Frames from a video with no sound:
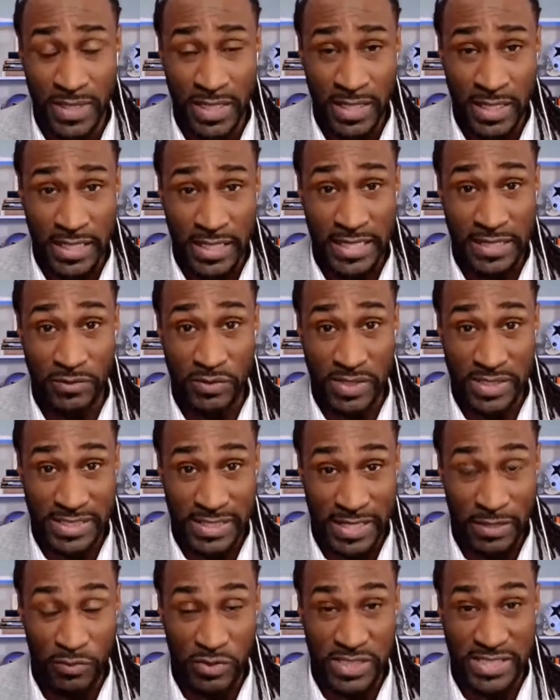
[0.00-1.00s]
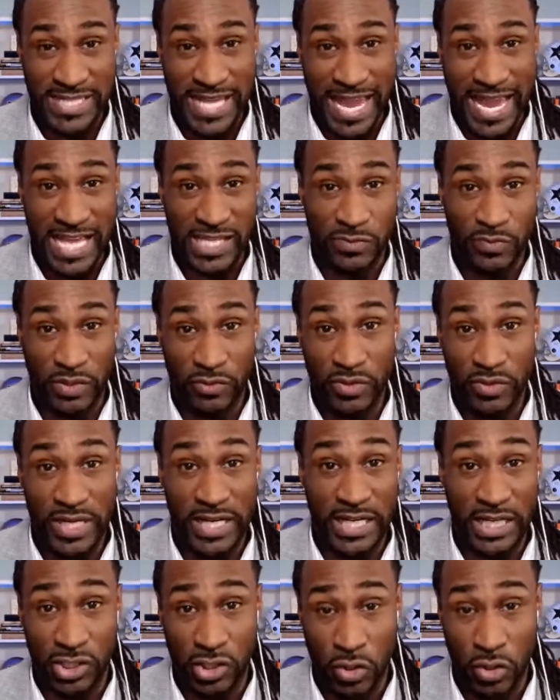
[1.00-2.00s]
He was tasked with
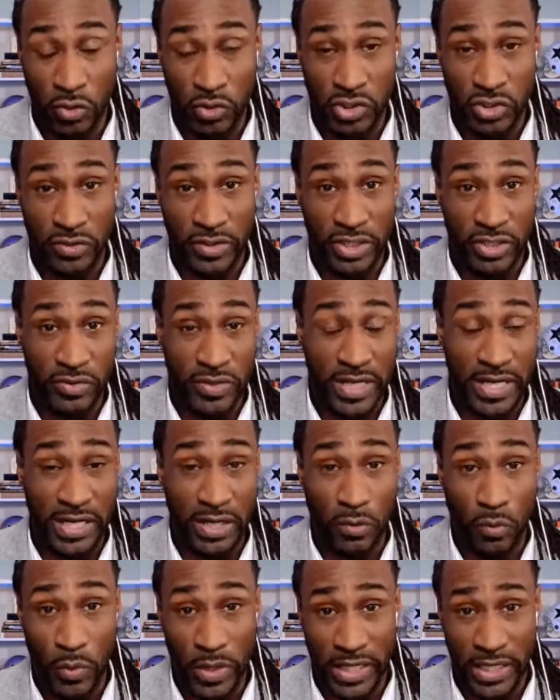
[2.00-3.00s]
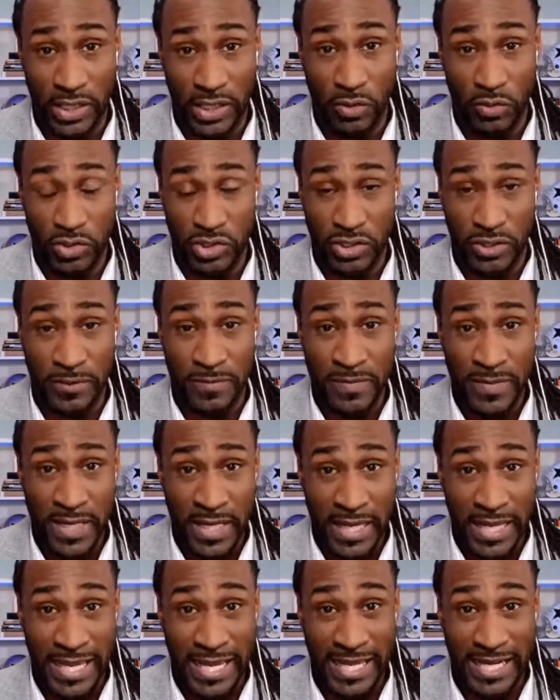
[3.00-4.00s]
creating a culture and creating a winning culture,
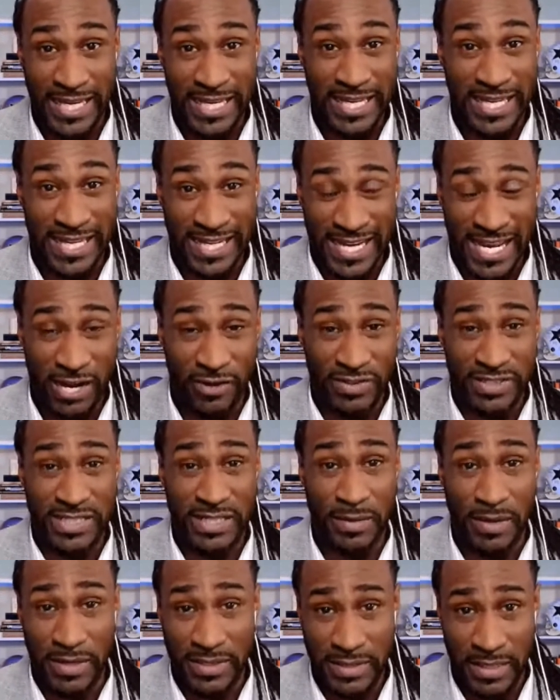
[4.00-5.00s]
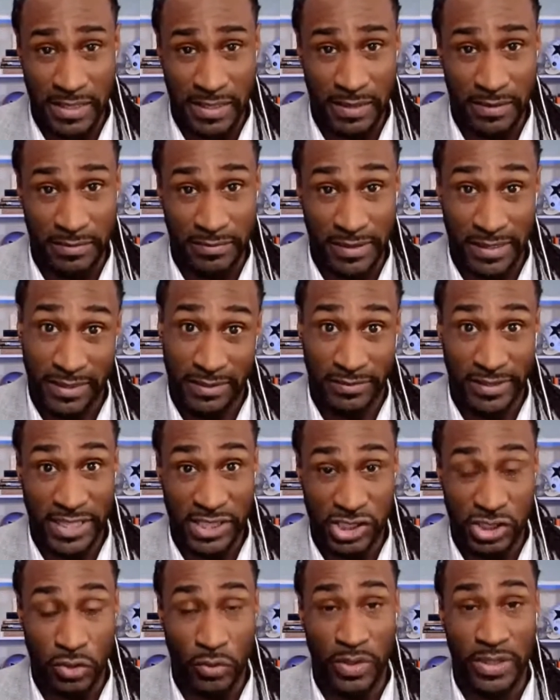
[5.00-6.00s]
and he inherited a
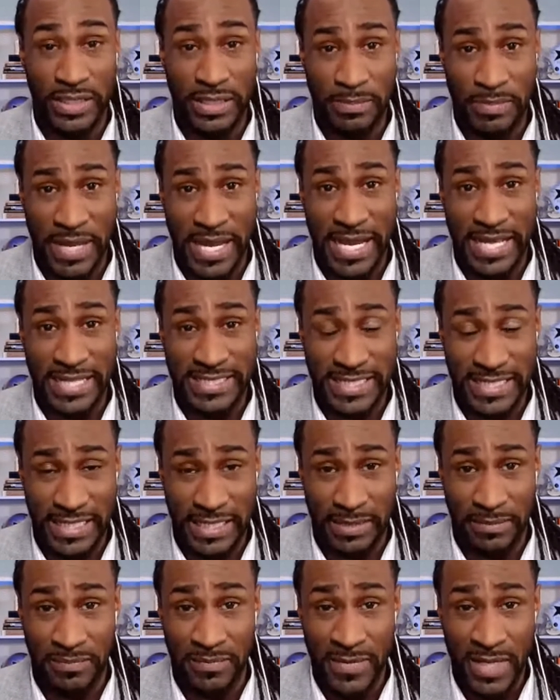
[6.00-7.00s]
historically bad team.